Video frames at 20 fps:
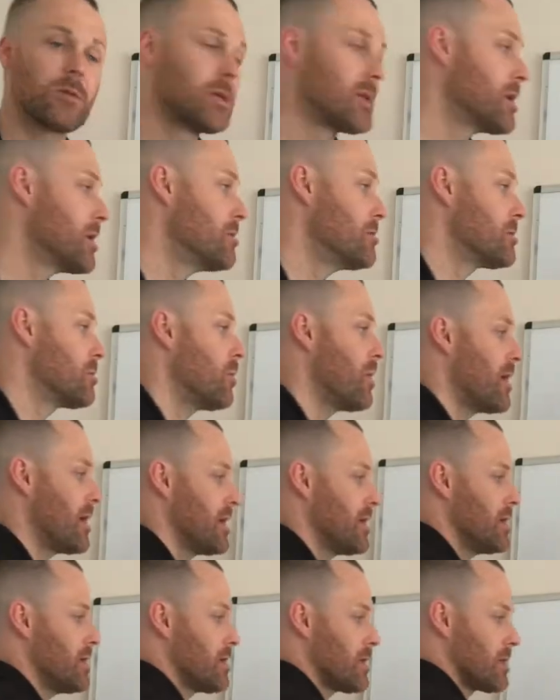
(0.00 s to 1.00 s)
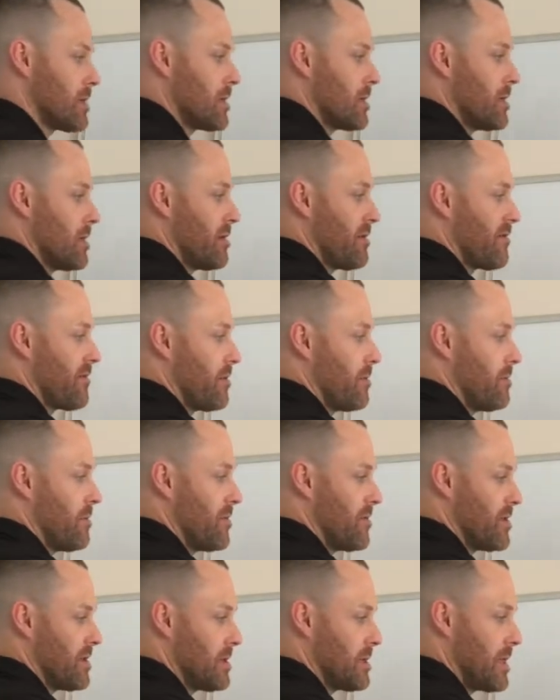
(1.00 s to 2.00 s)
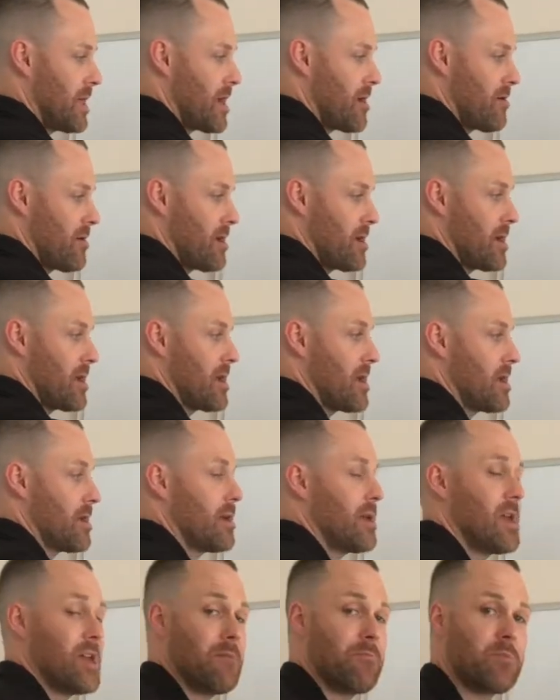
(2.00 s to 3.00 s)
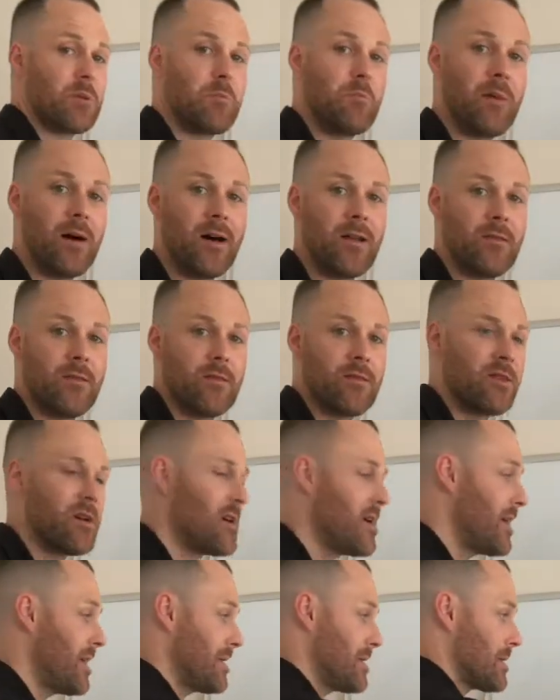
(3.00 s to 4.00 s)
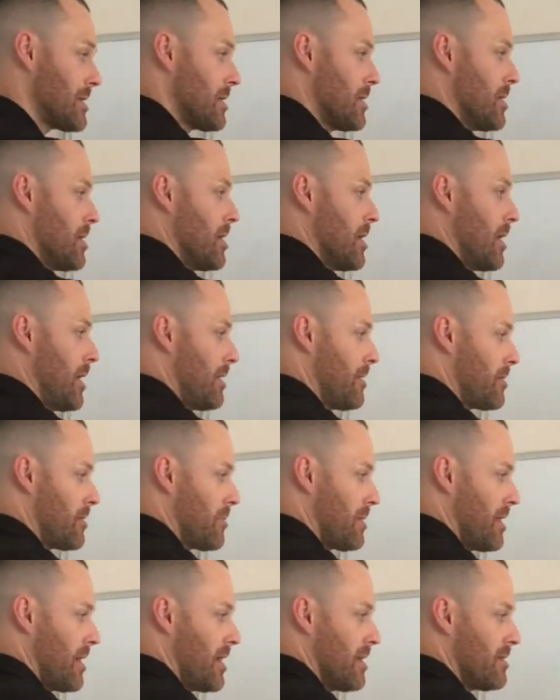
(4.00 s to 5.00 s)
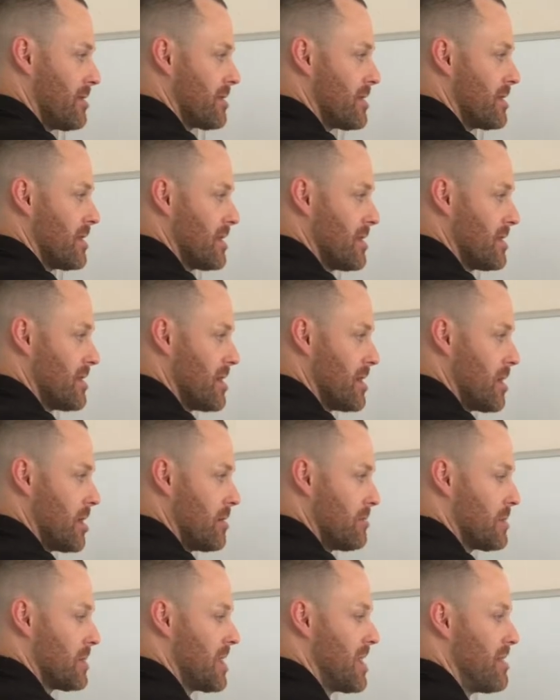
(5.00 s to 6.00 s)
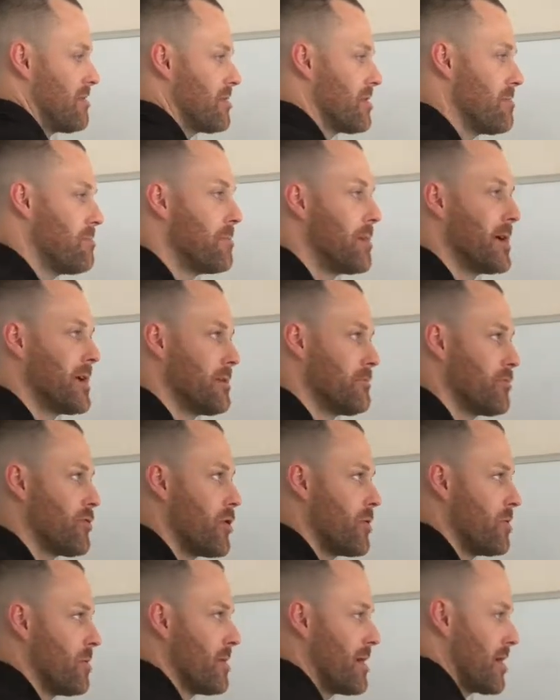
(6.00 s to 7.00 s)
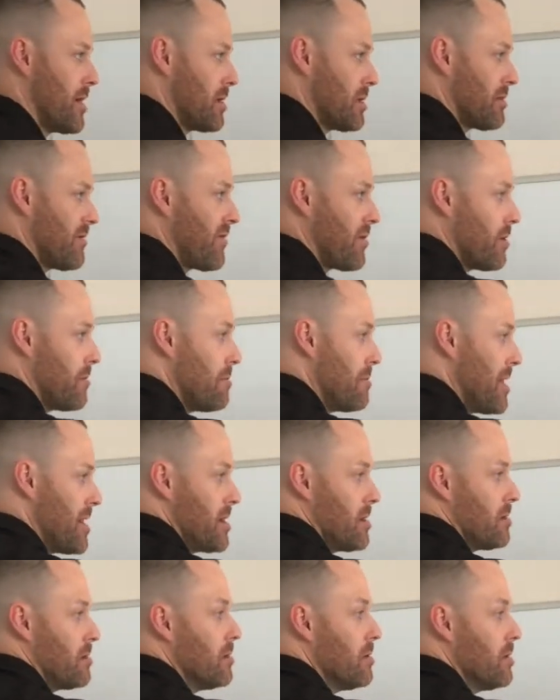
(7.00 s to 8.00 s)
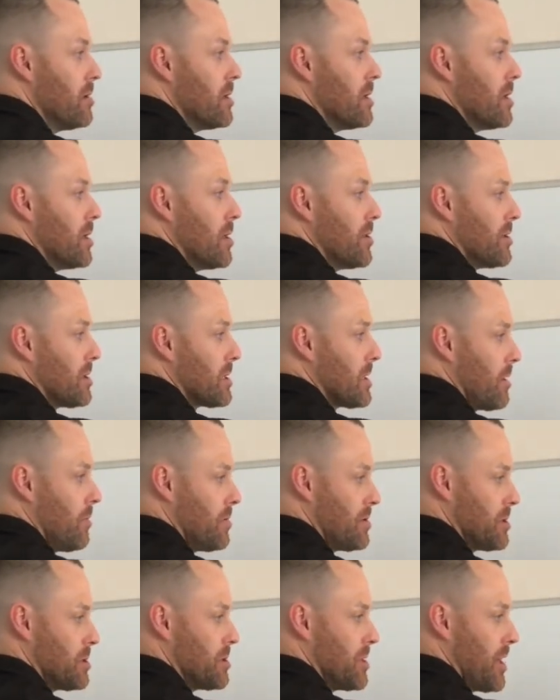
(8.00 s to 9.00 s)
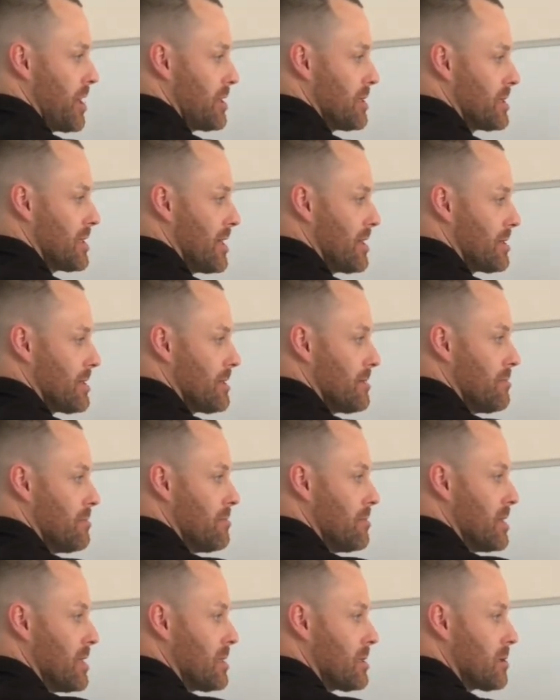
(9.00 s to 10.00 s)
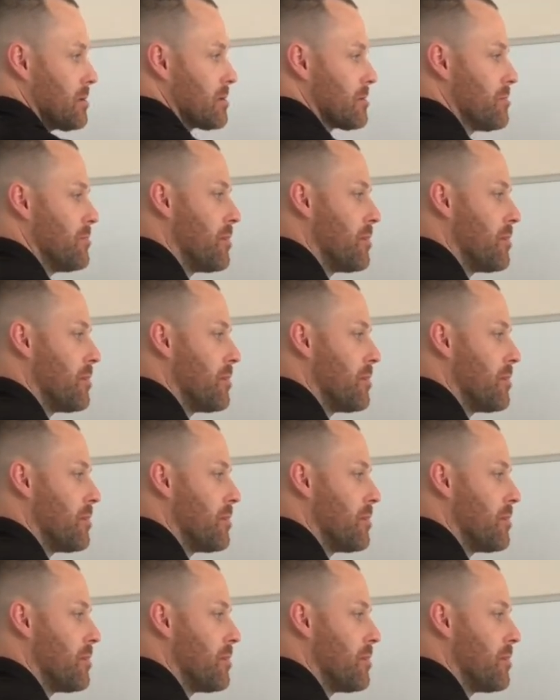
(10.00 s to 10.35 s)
to lose weight from this area here. Hips, butt and thighs, a little bit underneath the arms. They're the main problem areas. For a male, the top of the chest down to the mid sort of